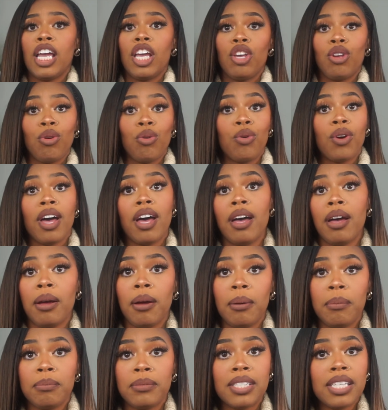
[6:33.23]
you
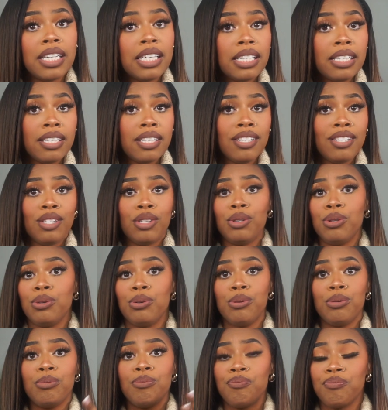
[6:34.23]
come
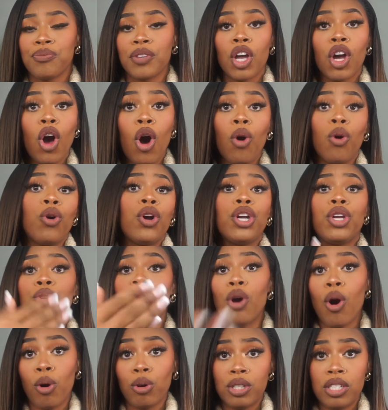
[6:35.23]
to go, or you
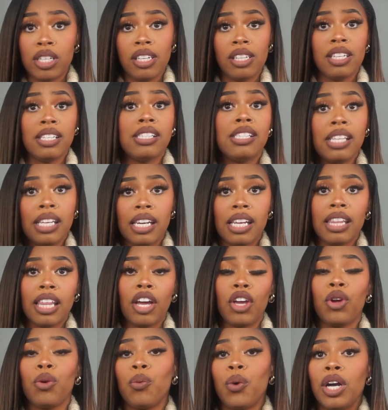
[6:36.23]
go to the city that
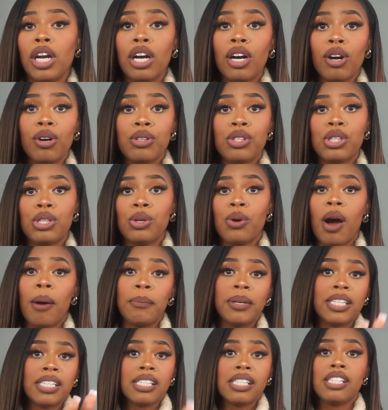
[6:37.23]
you want to go to. I'm gonna
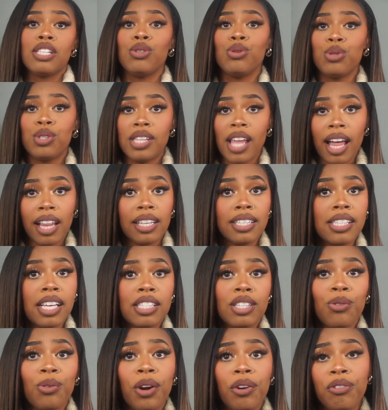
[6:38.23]
just use Dallas as
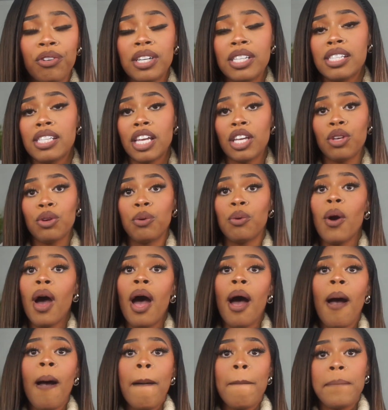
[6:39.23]
a reference. Say you
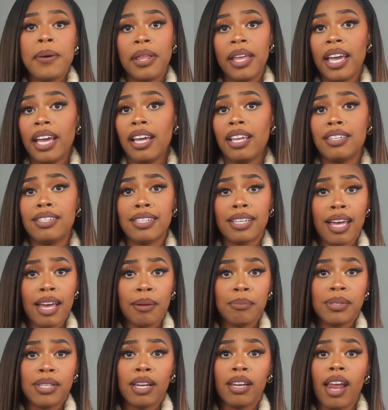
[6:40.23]
plan to
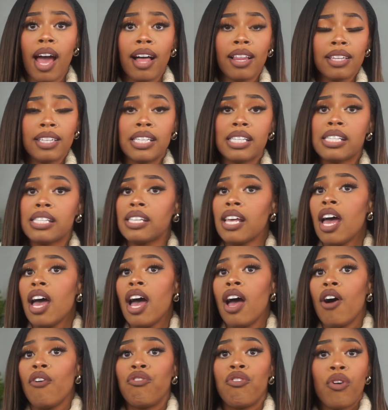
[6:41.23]
come to Dallas
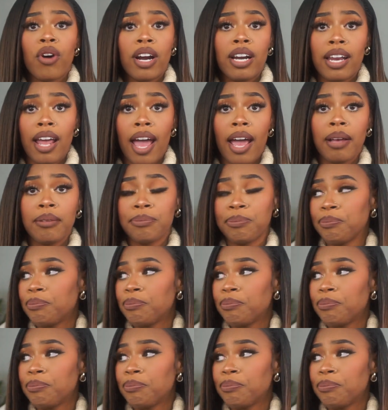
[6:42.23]
for a day.